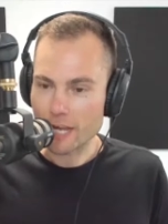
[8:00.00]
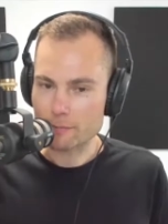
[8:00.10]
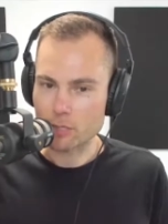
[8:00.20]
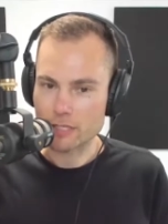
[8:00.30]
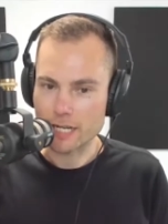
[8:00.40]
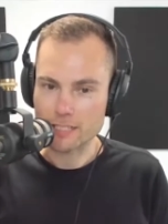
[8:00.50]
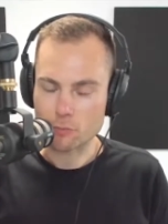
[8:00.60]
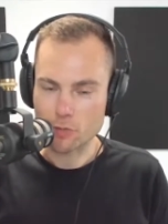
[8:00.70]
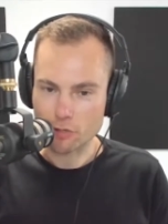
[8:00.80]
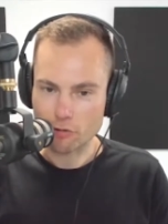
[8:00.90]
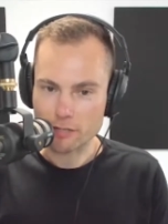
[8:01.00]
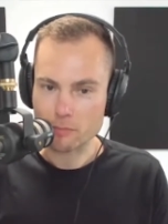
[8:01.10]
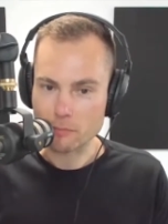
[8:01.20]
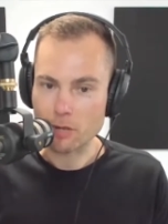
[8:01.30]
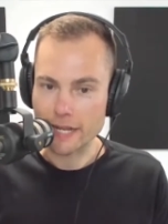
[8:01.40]
podcasts. We're
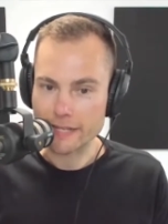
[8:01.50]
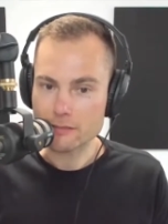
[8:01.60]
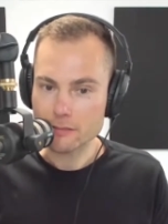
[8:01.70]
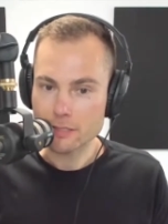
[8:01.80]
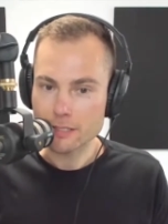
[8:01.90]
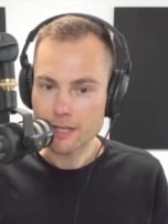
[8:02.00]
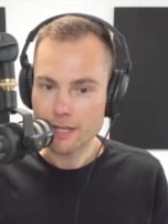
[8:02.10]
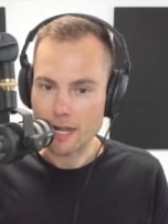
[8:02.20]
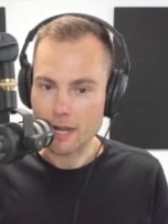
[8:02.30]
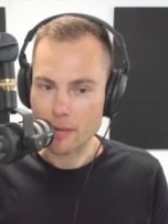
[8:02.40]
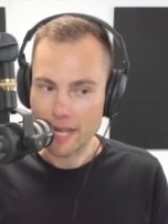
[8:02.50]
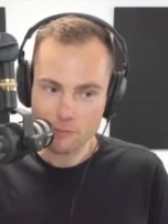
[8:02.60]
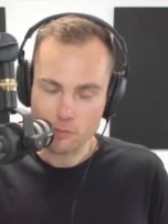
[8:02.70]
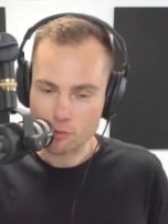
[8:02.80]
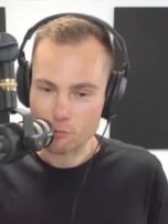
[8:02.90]
incredibly biased, um,
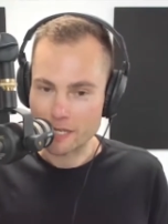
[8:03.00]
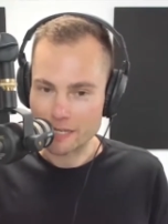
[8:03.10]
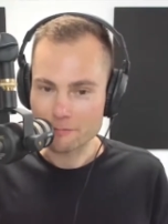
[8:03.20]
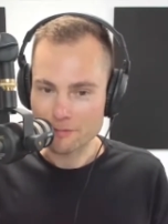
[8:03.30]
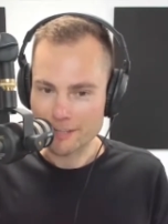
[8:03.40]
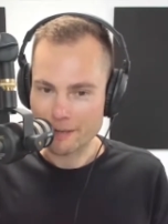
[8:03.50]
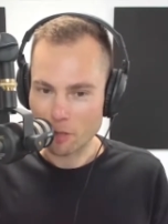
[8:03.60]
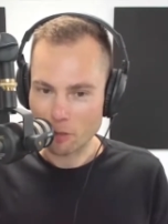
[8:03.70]
as we should be, by mm. the